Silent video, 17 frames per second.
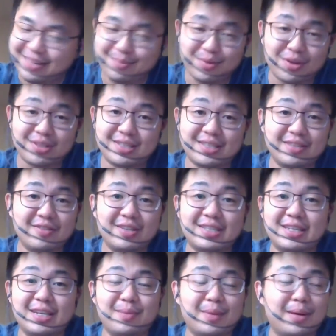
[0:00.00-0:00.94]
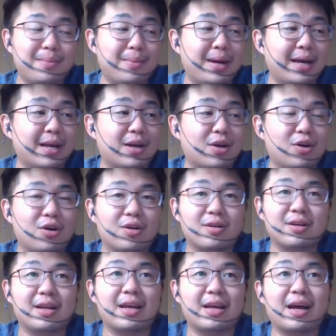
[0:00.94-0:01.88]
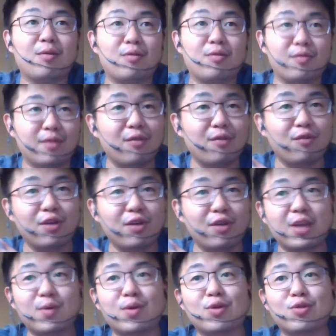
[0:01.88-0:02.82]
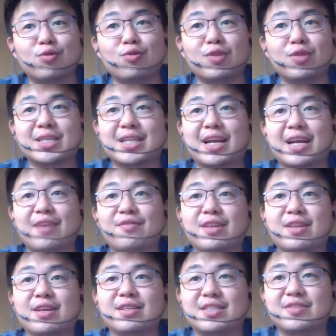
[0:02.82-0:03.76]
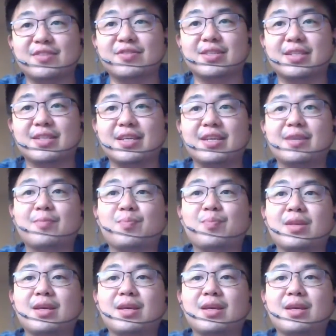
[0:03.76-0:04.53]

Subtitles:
Because seriously, my God, like I really want to do this live thing seriously.